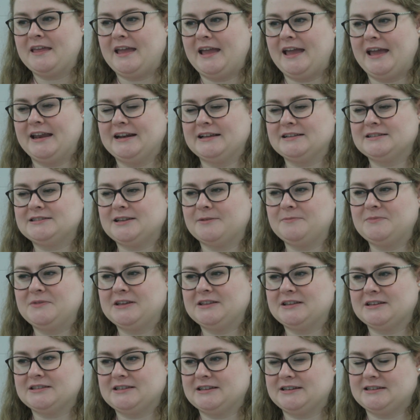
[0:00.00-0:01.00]
And it's
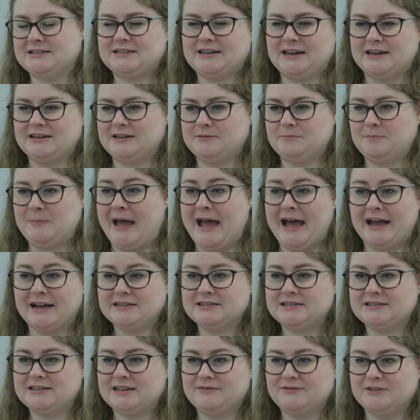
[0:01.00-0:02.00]
something that's extended
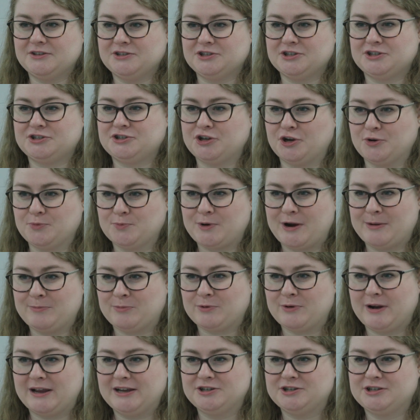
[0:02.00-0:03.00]
past even just show
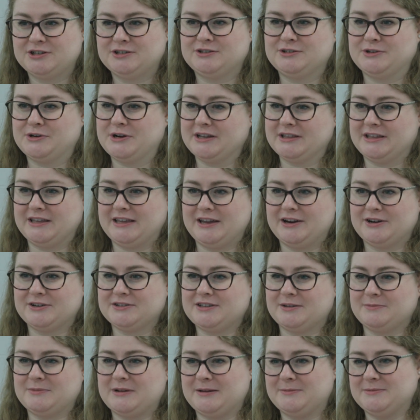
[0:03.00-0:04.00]
preparation during the year.
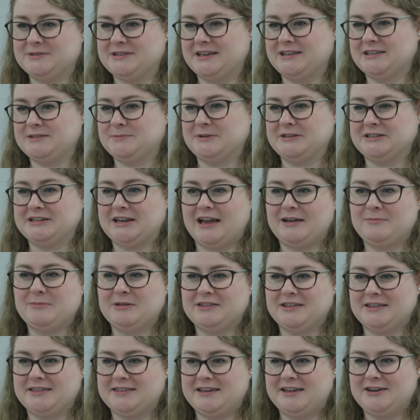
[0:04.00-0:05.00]
Sometimes they spend time
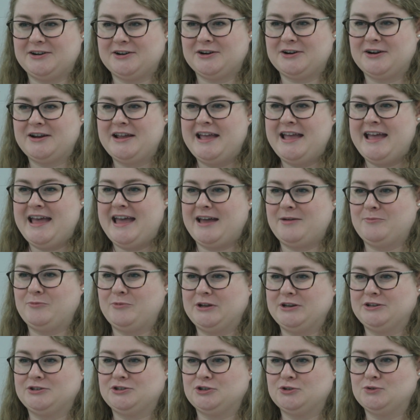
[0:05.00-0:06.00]
at the theater and
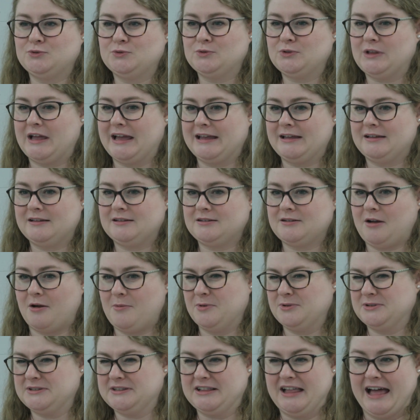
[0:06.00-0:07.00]
we do like
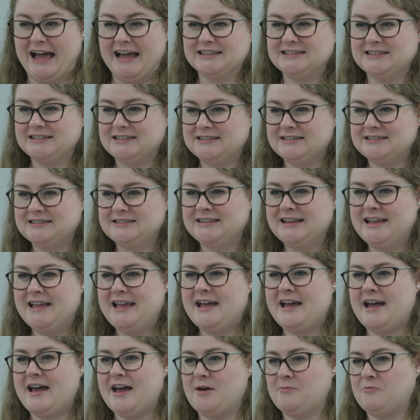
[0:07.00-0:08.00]
almost classes.
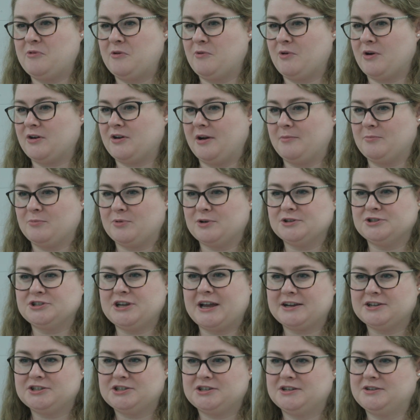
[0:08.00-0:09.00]
We work on
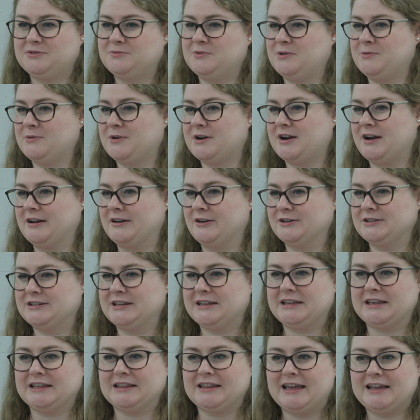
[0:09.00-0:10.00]
projection, we work on
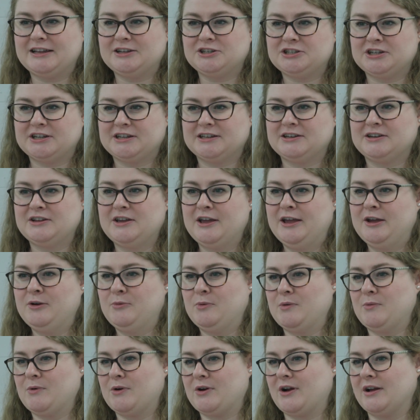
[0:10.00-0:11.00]
articulation,
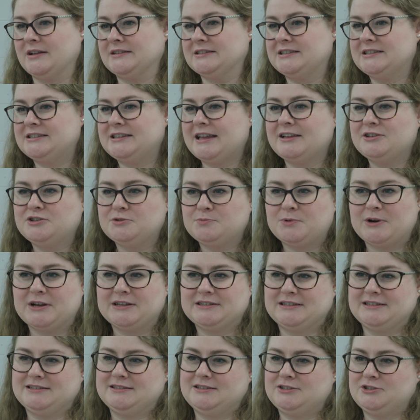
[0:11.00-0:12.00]
we work on stage
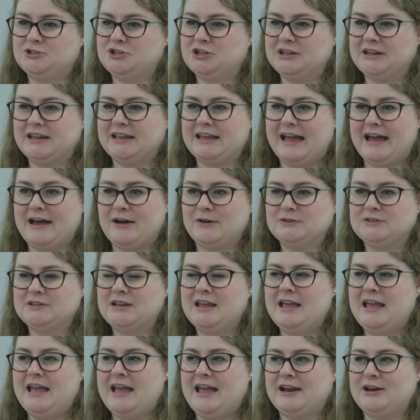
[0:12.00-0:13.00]
presence, cheating out,
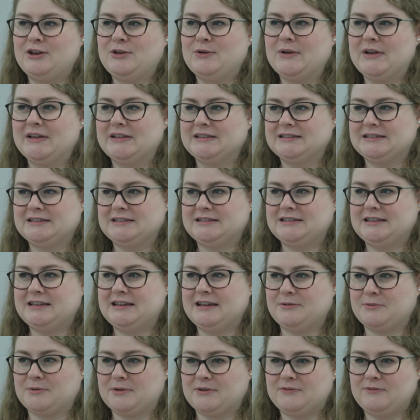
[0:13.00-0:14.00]
and you can
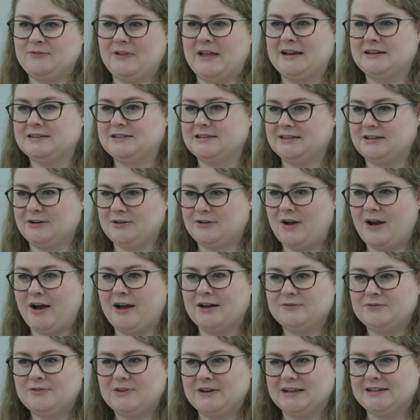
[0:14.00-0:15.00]
see it reflect in their
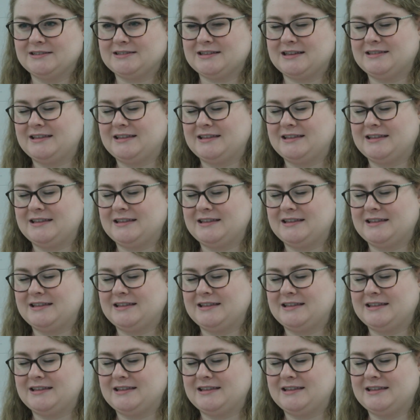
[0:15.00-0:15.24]
confidence.